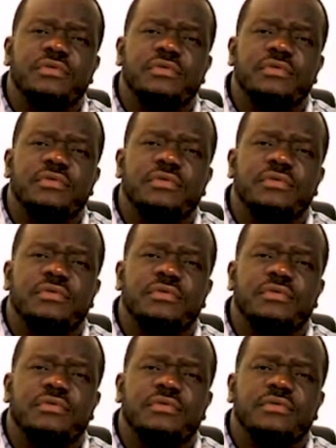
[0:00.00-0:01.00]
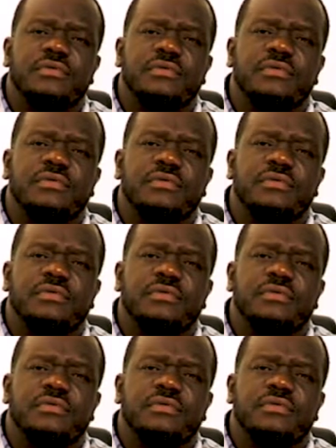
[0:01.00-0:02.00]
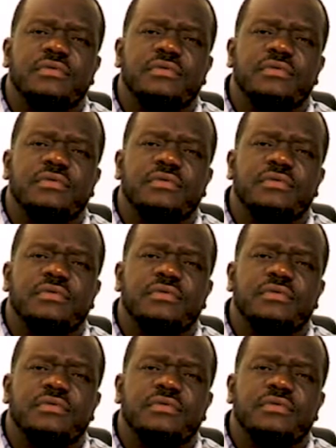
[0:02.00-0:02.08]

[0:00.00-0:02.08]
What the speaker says: No one is speaking in this clip.